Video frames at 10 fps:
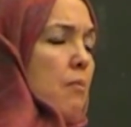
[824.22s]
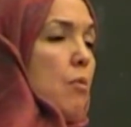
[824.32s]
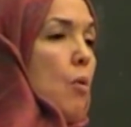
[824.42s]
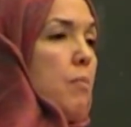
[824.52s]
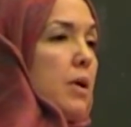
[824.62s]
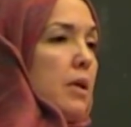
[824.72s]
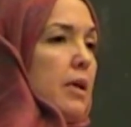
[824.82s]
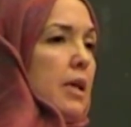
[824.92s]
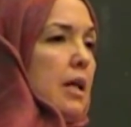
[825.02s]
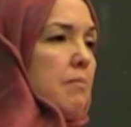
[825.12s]

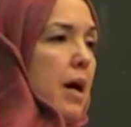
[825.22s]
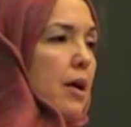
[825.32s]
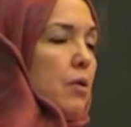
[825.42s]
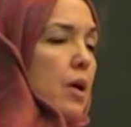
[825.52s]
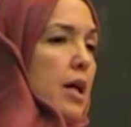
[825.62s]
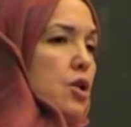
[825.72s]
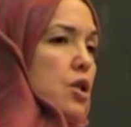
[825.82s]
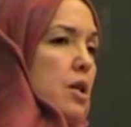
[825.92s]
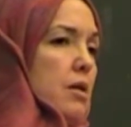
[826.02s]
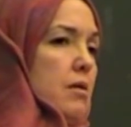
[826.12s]
mobility,
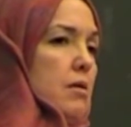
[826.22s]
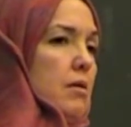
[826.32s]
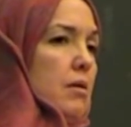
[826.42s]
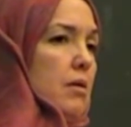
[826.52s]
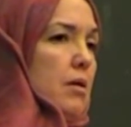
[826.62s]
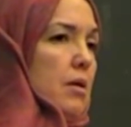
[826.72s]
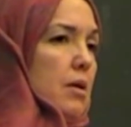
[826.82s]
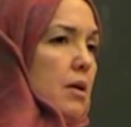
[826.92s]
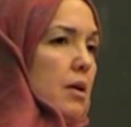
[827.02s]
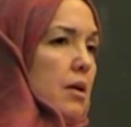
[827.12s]
migration,
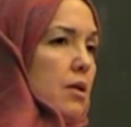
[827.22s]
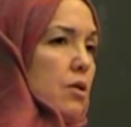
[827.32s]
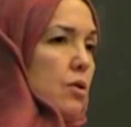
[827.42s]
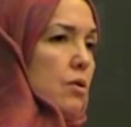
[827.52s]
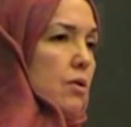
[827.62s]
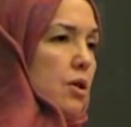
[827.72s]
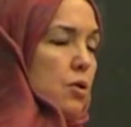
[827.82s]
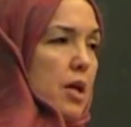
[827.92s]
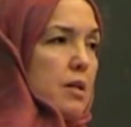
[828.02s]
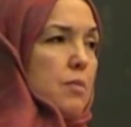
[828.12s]
the
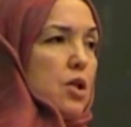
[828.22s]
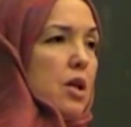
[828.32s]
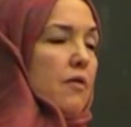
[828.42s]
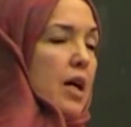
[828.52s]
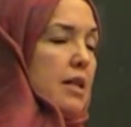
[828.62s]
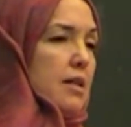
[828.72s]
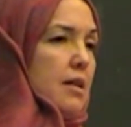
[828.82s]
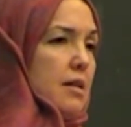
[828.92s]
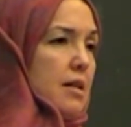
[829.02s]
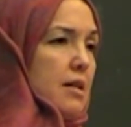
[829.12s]
transmission of
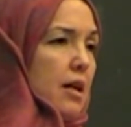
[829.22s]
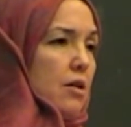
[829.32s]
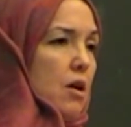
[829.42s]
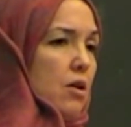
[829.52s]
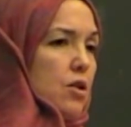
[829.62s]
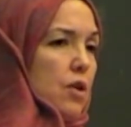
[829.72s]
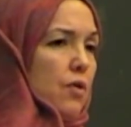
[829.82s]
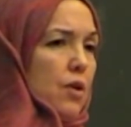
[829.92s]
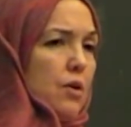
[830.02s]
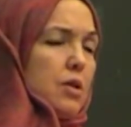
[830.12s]
ideas and technology,
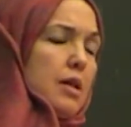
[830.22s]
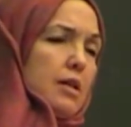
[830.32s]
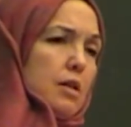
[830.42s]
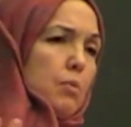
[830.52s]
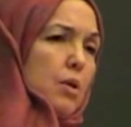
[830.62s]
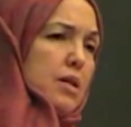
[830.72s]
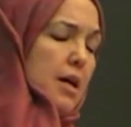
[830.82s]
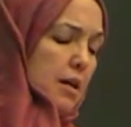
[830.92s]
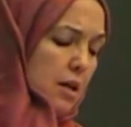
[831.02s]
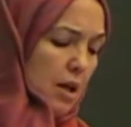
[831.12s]
for those things to
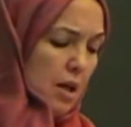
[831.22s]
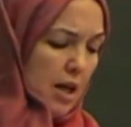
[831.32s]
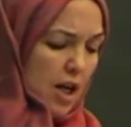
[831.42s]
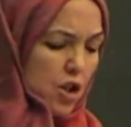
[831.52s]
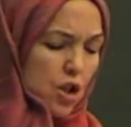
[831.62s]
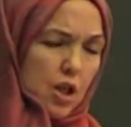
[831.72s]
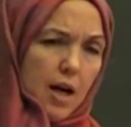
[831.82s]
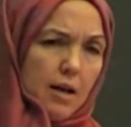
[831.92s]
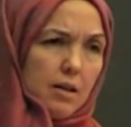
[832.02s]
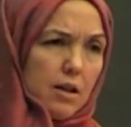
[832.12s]
present a
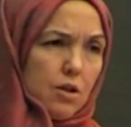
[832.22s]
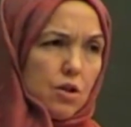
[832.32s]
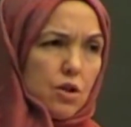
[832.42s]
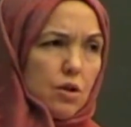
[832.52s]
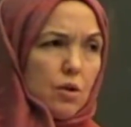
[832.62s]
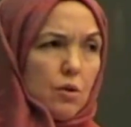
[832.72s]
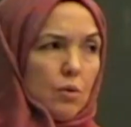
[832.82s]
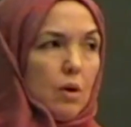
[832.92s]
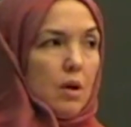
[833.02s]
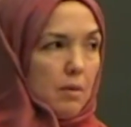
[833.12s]
challenge
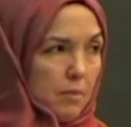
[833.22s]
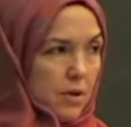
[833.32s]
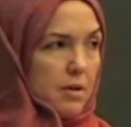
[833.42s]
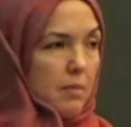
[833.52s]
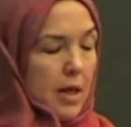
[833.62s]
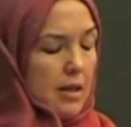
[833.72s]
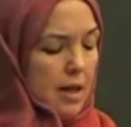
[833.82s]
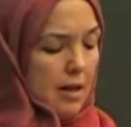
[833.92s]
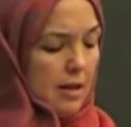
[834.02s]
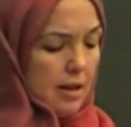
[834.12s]
to Muslim
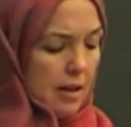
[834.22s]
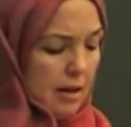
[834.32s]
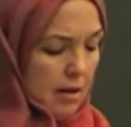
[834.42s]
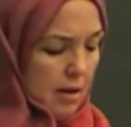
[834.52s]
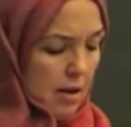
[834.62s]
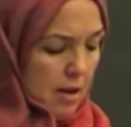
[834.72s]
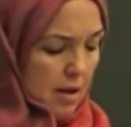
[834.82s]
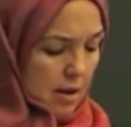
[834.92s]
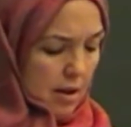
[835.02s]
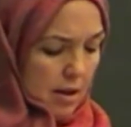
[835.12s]
identity
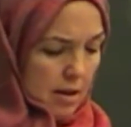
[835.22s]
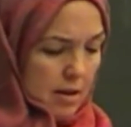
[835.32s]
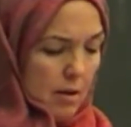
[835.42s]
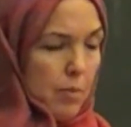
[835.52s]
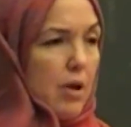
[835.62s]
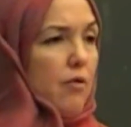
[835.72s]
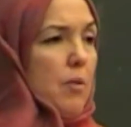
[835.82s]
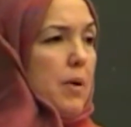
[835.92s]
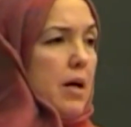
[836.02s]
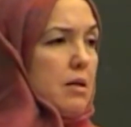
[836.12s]
is a bit of
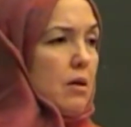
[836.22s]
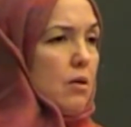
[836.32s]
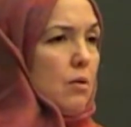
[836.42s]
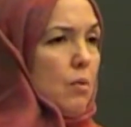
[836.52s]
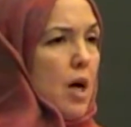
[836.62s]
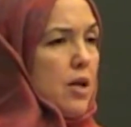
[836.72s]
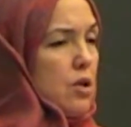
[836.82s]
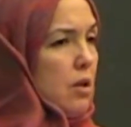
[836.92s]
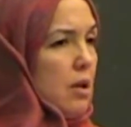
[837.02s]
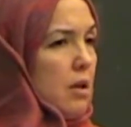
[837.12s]
a puzzle. Why
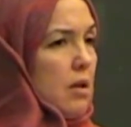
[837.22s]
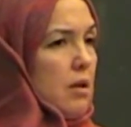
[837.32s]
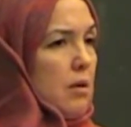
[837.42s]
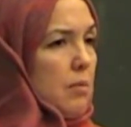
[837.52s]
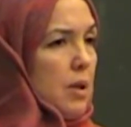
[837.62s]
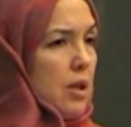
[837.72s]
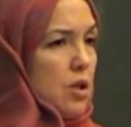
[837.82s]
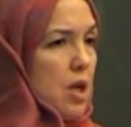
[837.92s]
should it be a